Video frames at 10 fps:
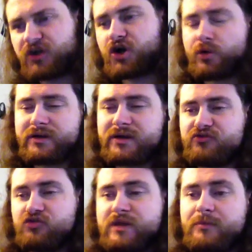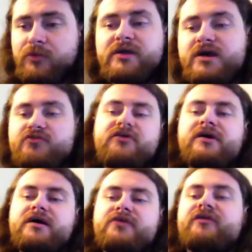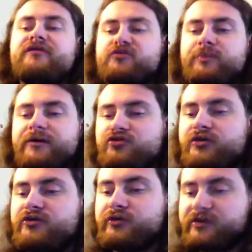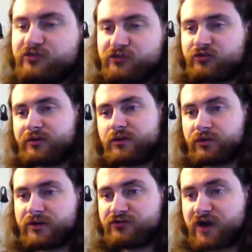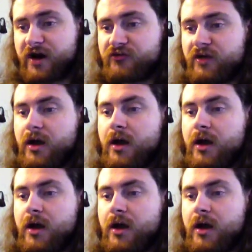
going into Rainbow Neos self-explanatory, no need to explain what it does.